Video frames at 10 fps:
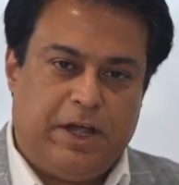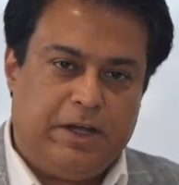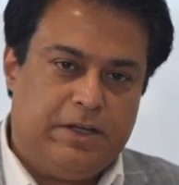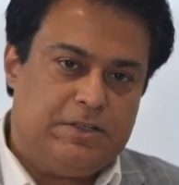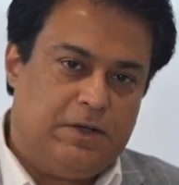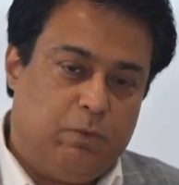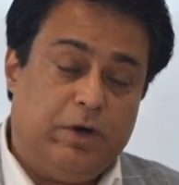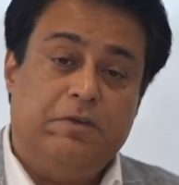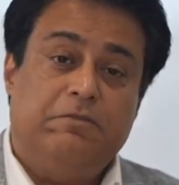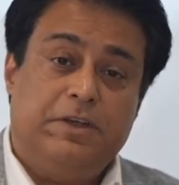bankers and
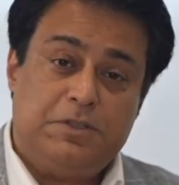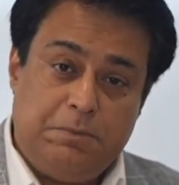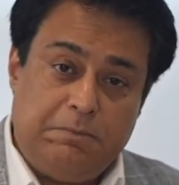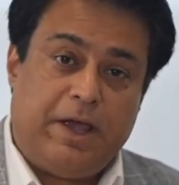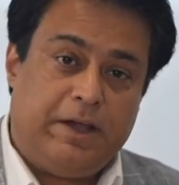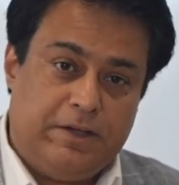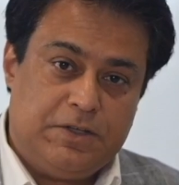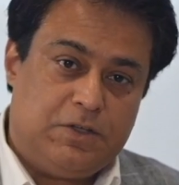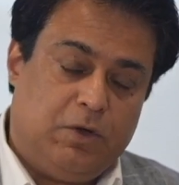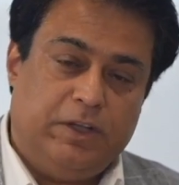what investment
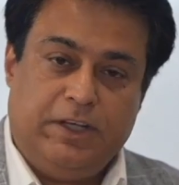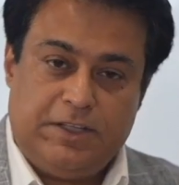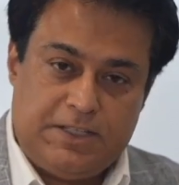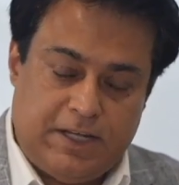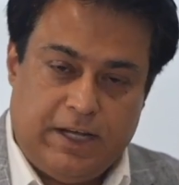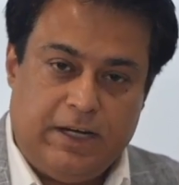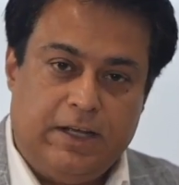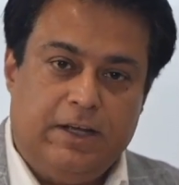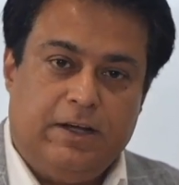bankers on the other side